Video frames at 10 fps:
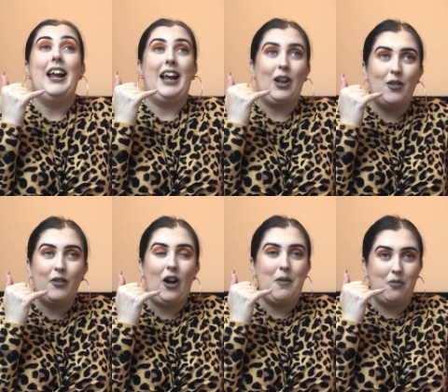guess what
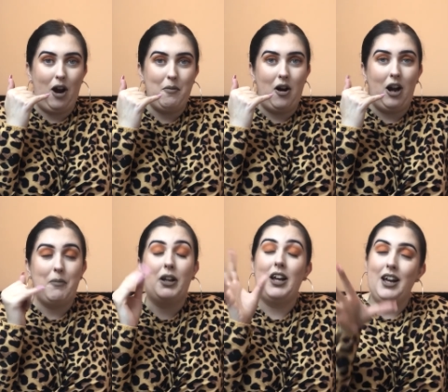I've got in Primark?
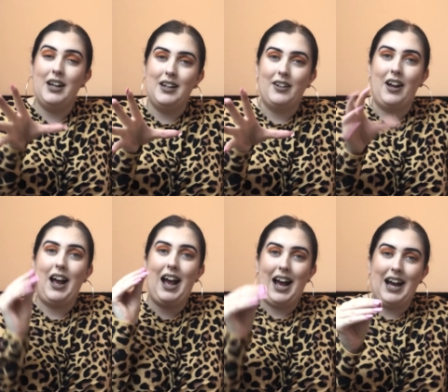Because I
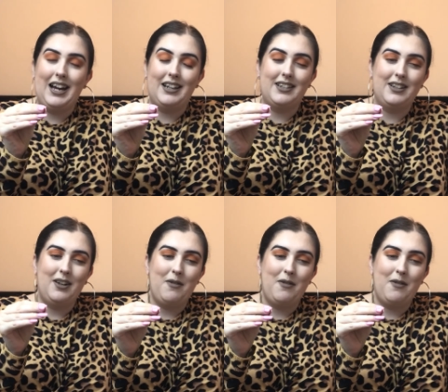had